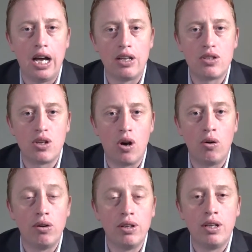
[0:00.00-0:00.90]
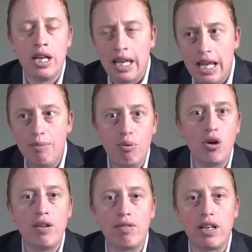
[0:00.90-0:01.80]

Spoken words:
So in brief,